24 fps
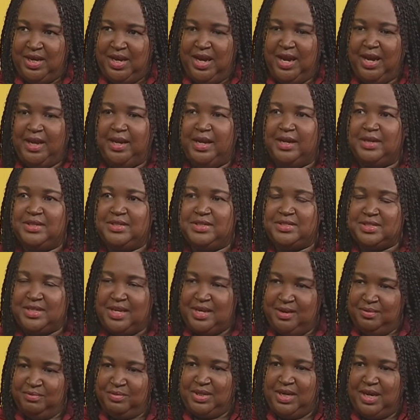And at the
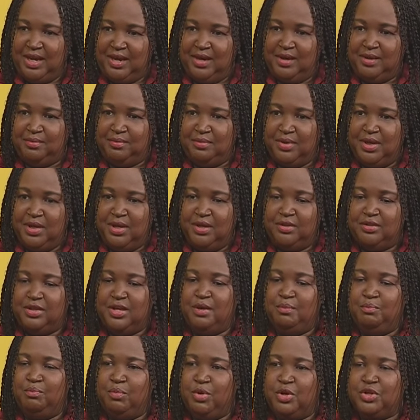same time,
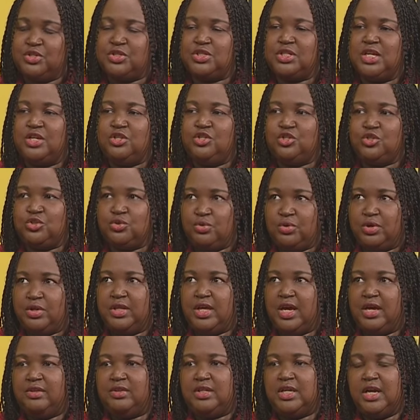they must ensure
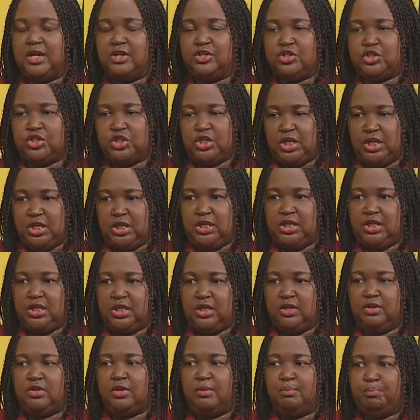that they are shading
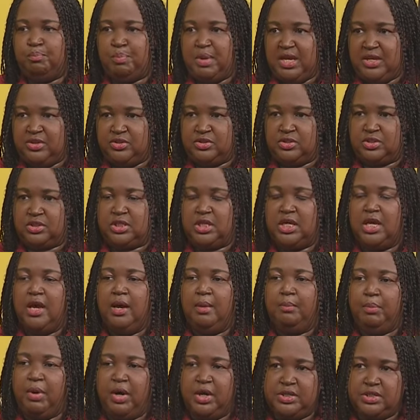in the best
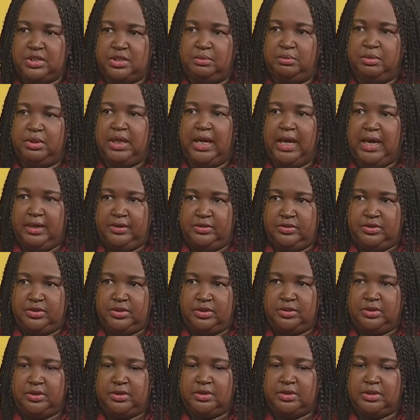possible
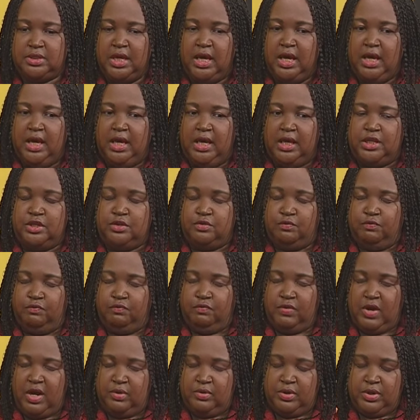answers. It's
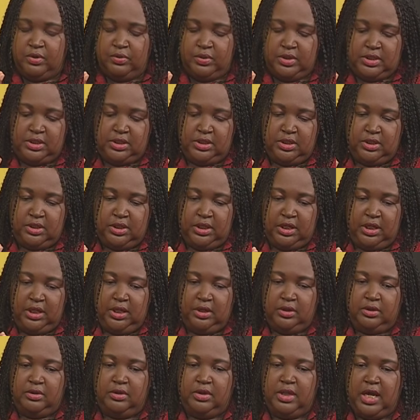very critical,
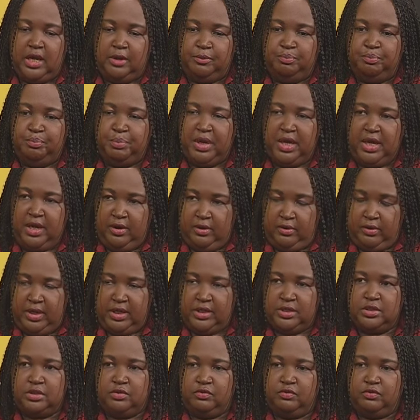Ian, that parents,